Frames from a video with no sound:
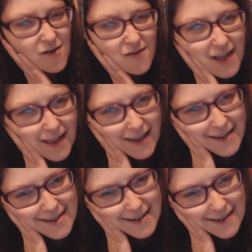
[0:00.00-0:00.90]

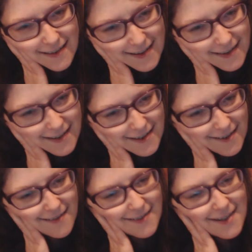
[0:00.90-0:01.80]
unrealistic that the
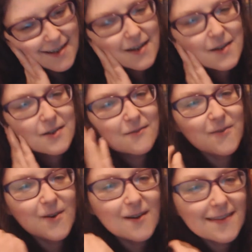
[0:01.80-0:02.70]
doctor, he's
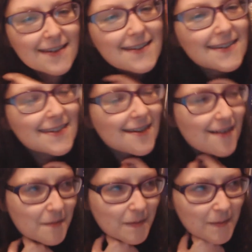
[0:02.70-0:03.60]
fought these
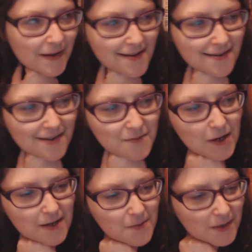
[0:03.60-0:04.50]
Cybermen
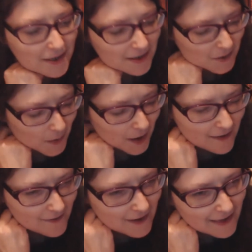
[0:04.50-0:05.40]
when he was
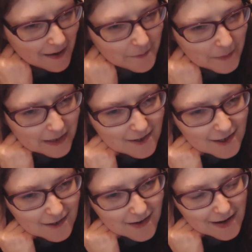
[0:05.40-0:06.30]
12 in that big
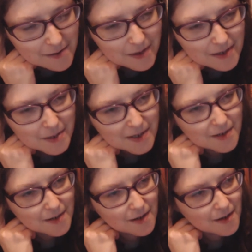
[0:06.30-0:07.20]
story, which
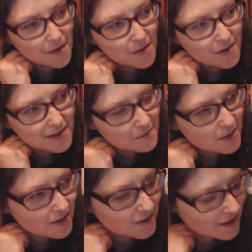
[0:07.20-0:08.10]
is an
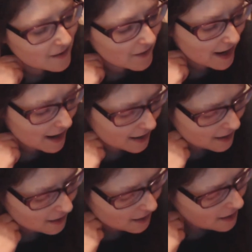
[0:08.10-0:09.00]
awesome story.
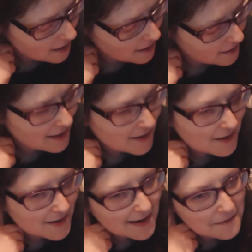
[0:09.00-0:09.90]
So
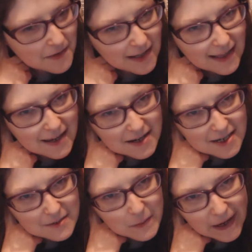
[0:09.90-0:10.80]
he'd just have a
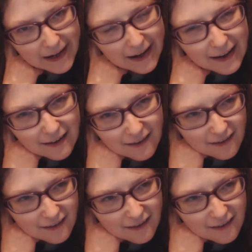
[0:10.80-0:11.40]
glitter sprayer.